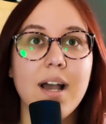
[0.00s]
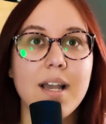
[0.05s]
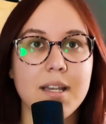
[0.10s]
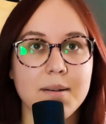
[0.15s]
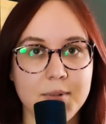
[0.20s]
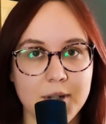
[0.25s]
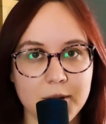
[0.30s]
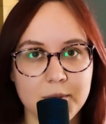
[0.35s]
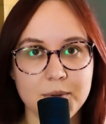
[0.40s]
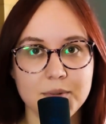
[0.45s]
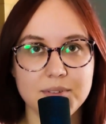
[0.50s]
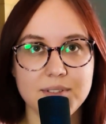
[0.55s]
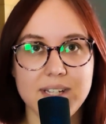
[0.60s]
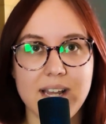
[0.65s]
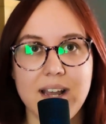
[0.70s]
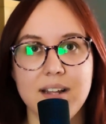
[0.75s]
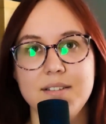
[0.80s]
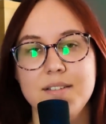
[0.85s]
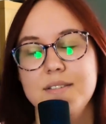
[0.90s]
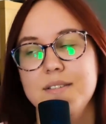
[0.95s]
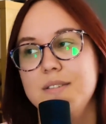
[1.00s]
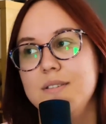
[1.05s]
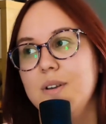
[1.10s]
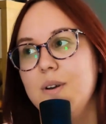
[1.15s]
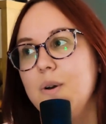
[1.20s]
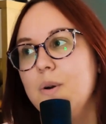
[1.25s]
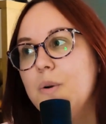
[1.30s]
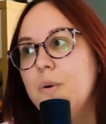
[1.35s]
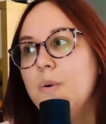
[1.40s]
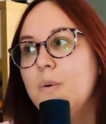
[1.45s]
I am almost done,
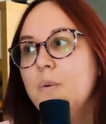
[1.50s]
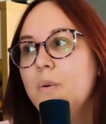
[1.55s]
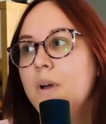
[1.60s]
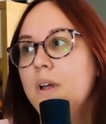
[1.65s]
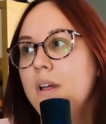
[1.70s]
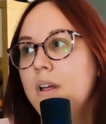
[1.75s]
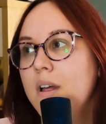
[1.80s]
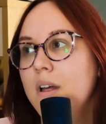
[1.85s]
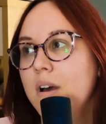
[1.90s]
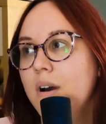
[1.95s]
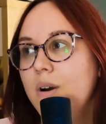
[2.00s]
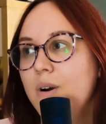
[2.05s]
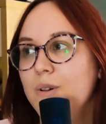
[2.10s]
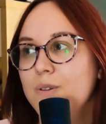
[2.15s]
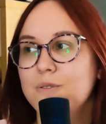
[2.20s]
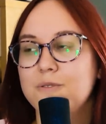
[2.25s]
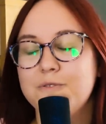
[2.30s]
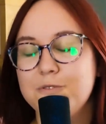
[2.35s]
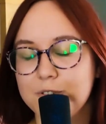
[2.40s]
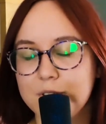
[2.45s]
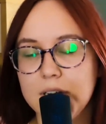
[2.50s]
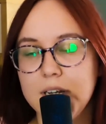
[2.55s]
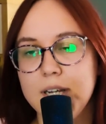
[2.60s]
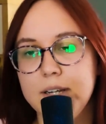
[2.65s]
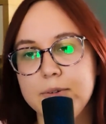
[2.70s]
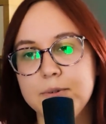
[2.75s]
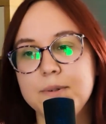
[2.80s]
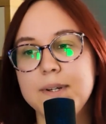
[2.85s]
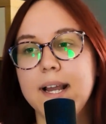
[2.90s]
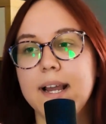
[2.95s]
so all
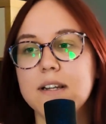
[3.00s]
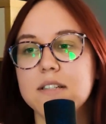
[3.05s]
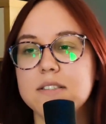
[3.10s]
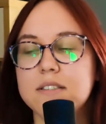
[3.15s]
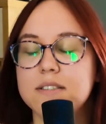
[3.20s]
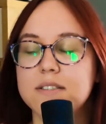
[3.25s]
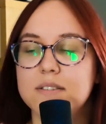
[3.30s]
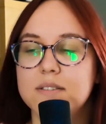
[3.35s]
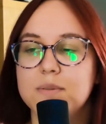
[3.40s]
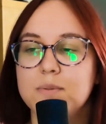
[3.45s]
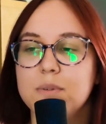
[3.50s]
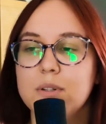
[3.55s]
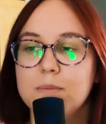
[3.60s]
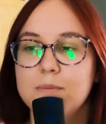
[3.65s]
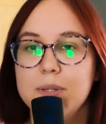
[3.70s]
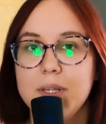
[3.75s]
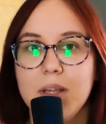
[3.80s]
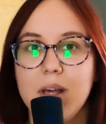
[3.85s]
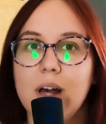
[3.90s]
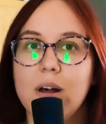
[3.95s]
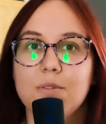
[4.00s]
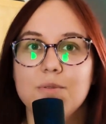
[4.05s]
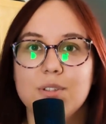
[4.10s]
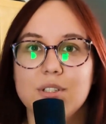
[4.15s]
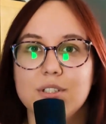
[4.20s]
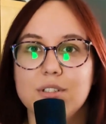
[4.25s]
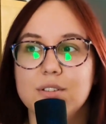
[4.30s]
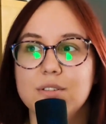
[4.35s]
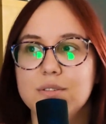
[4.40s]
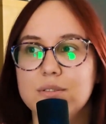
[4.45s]
3 reactions will be
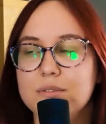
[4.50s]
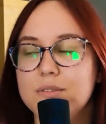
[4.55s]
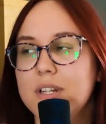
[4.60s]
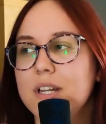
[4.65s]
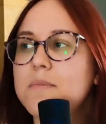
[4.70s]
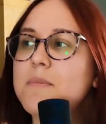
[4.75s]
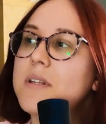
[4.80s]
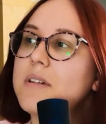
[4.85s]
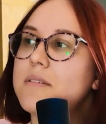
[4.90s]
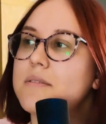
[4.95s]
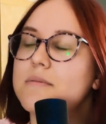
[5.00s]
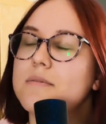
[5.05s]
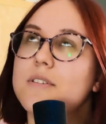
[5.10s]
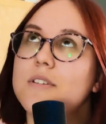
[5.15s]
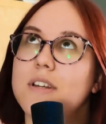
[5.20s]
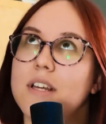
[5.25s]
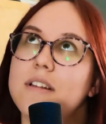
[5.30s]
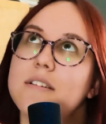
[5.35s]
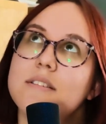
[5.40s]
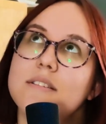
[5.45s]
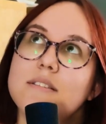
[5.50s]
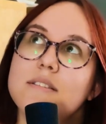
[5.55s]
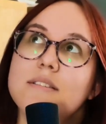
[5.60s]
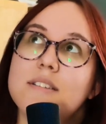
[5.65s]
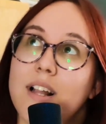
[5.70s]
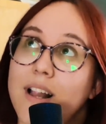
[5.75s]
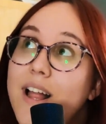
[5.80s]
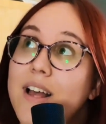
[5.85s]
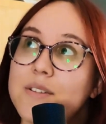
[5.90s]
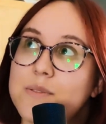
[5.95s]
out there soon. I mean, okay, this
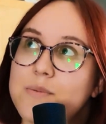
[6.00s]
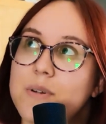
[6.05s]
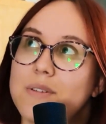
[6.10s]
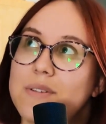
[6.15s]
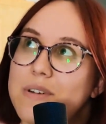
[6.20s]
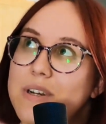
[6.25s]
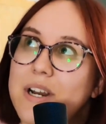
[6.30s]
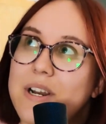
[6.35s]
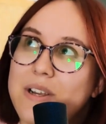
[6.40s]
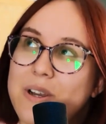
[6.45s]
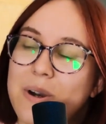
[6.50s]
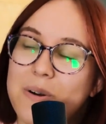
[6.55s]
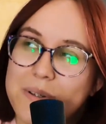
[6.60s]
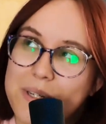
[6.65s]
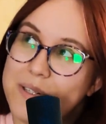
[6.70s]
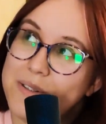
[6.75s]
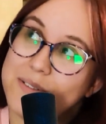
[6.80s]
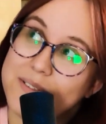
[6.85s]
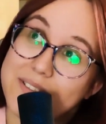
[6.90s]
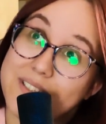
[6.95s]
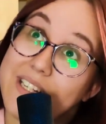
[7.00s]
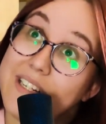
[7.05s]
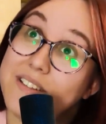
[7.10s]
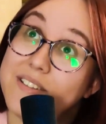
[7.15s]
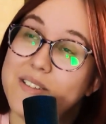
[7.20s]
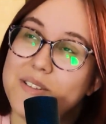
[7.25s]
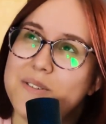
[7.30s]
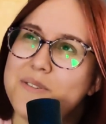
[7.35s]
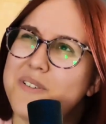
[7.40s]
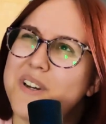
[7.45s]
is the last one you're going to
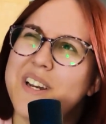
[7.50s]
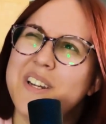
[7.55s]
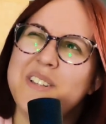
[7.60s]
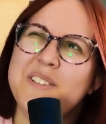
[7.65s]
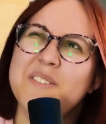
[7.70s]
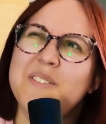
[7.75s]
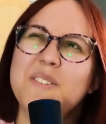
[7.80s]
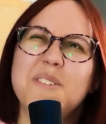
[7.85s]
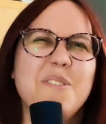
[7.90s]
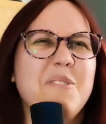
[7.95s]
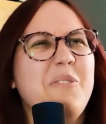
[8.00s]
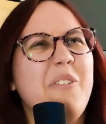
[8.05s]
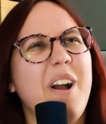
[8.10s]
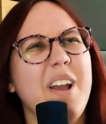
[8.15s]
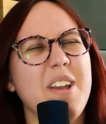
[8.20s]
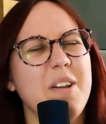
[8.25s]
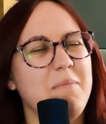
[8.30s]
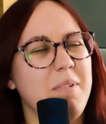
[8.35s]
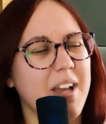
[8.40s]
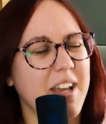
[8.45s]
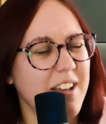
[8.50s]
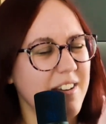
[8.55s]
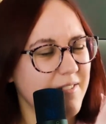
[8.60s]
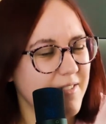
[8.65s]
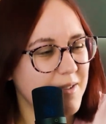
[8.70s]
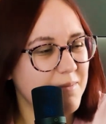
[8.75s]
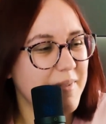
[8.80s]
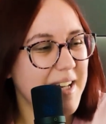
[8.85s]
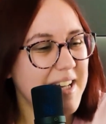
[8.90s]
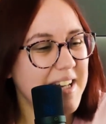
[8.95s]
see, so I don't know why am I
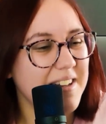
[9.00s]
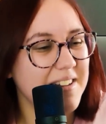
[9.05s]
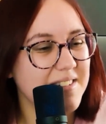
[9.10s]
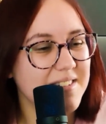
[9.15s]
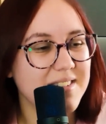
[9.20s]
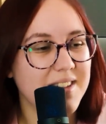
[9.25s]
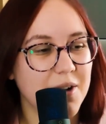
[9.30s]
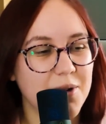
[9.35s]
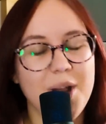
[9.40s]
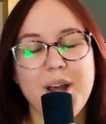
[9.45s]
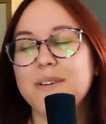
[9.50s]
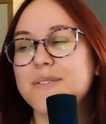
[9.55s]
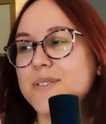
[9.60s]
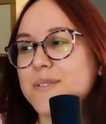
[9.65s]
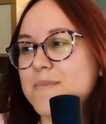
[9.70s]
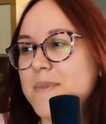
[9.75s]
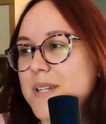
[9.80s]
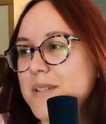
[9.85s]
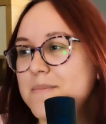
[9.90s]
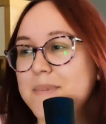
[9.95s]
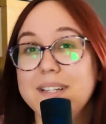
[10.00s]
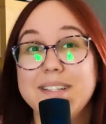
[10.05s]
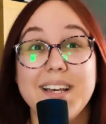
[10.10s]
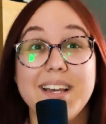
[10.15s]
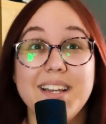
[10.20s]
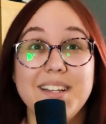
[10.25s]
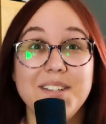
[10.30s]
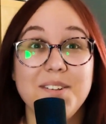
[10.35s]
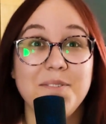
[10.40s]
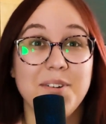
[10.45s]
even making this announcement,
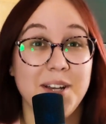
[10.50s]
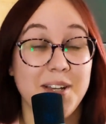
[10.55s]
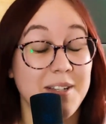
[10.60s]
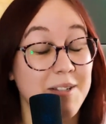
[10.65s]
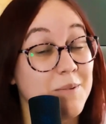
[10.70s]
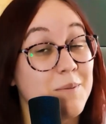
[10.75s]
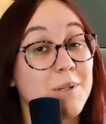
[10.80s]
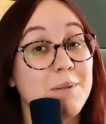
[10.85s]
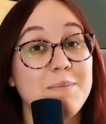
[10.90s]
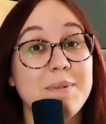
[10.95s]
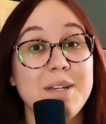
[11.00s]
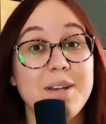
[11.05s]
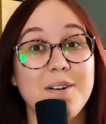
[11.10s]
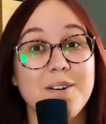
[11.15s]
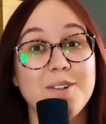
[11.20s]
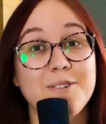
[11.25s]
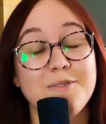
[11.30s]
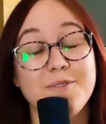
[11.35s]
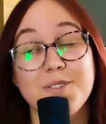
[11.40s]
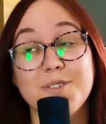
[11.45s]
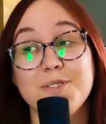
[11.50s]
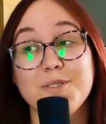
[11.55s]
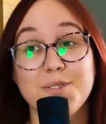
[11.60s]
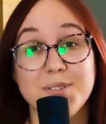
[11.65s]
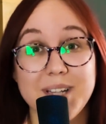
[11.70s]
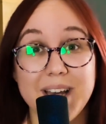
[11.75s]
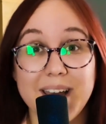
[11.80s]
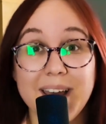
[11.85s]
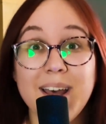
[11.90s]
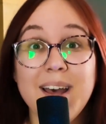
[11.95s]
but anyway, it will be all for
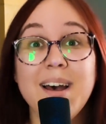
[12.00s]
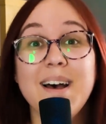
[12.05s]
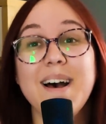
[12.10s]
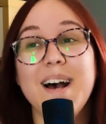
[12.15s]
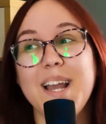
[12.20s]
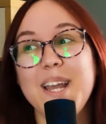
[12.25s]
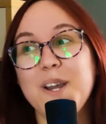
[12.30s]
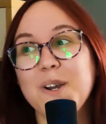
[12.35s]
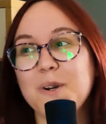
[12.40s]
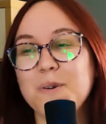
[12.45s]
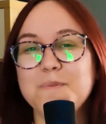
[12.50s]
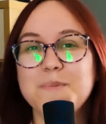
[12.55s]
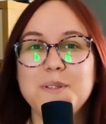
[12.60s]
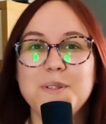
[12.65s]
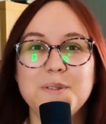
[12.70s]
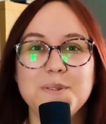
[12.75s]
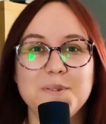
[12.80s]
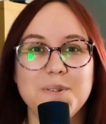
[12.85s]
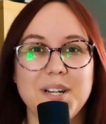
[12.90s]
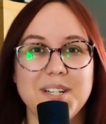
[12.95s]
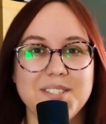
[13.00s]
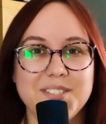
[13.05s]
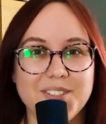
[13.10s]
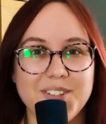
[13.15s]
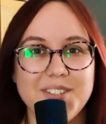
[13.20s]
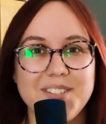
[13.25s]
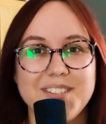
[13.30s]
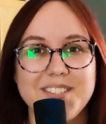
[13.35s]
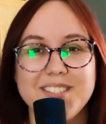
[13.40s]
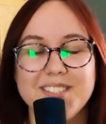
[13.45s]
today. I hope you
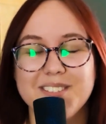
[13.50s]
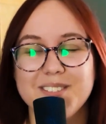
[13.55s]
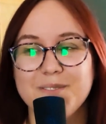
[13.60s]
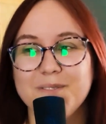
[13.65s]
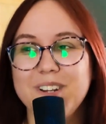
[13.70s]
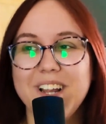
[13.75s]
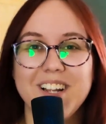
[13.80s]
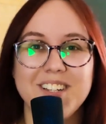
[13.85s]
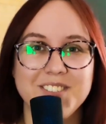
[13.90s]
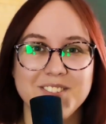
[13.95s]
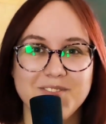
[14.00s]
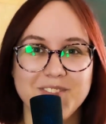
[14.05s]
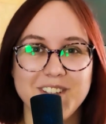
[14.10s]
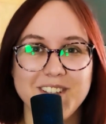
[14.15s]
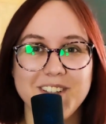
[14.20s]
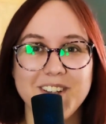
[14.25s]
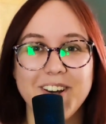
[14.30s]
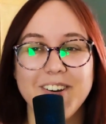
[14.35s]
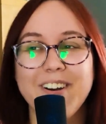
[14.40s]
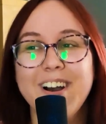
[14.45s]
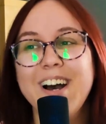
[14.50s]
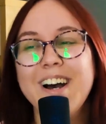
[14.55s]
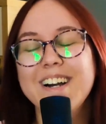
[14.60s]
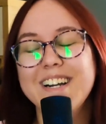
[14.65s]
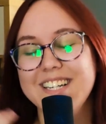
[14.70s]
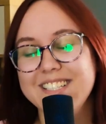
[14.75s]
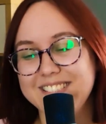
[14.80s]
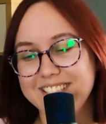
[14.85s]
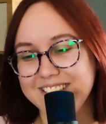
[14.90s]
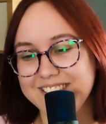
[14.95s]
enjoyed this reaction video.
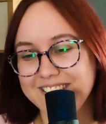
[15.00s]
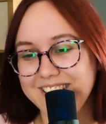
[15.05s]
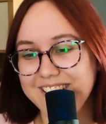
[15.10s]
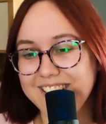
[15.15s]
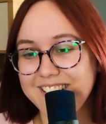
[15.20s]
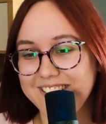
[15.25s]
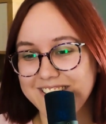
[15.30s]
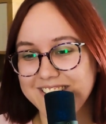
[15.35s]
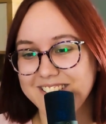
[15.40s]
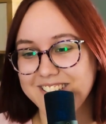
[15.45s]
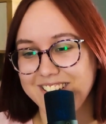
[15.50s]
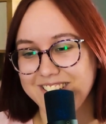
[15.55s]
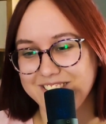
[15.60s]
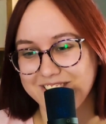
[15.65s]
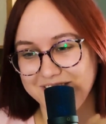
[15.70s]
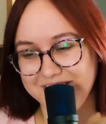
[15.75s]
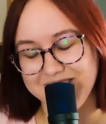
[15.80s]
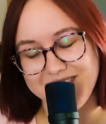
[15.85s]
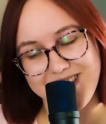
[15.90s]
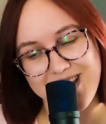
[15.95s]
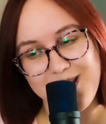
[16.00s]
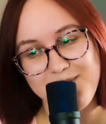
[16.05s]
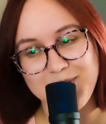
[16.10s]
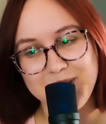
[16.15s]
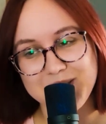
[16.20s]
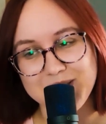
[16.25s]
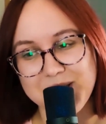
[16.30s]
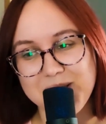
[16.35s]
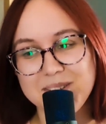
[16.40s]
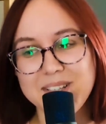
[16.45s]
I certainly did enjoy this
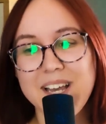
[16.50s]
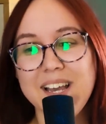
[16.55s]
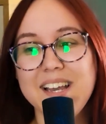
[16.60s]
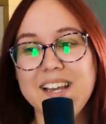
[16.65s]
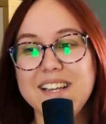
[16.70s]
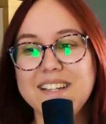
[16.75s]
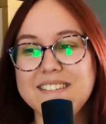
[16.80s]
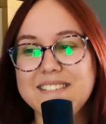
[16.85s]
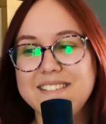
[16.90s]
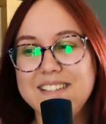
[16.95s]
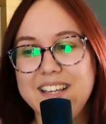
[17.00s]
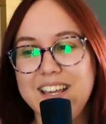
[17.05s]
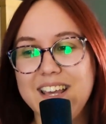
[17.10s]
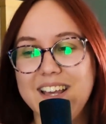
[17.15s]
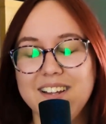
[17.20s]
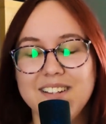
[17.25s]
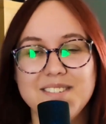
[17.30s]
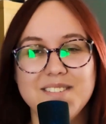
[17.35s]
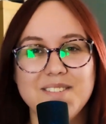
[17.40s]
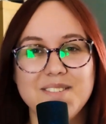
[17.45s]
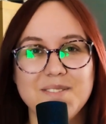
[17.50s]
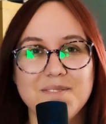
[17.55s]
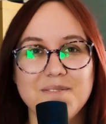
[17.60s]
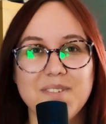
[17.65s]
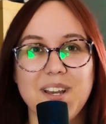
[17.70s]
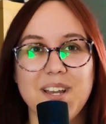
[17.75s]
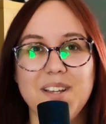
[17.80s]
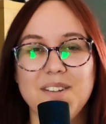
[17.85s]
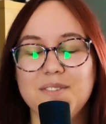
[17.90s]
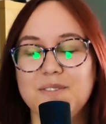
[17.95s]
episode and can't
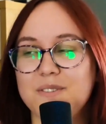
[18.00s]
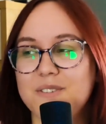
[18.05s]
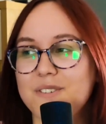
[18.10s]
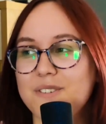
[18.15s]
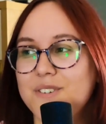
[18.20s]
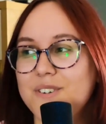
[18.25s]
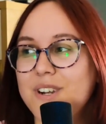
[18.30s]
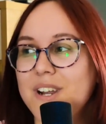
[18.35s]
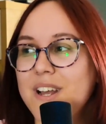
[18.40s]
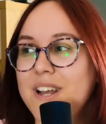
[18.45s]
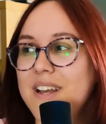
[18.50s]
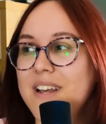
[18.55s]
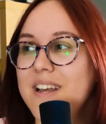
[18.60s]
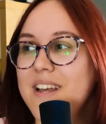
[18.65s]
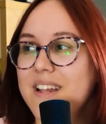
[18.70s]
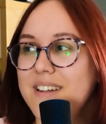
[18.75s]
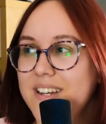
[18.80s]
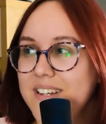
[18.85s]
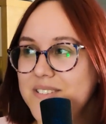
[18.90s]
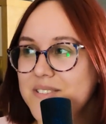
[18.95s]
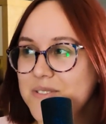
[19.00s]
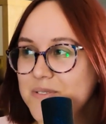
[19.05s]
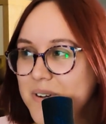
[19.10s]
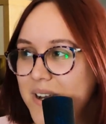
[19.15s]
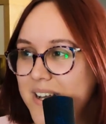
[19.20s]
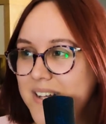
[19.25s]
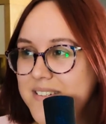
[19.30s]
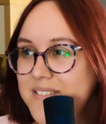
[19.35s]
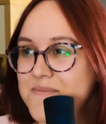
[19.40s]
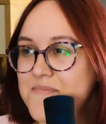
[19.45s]
wait for
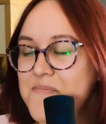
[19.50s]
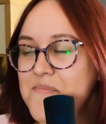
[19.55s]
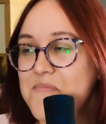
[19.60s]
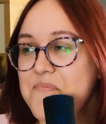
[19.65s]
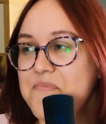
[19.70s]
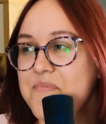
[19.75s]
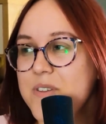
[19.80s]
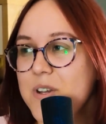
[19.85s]
another one.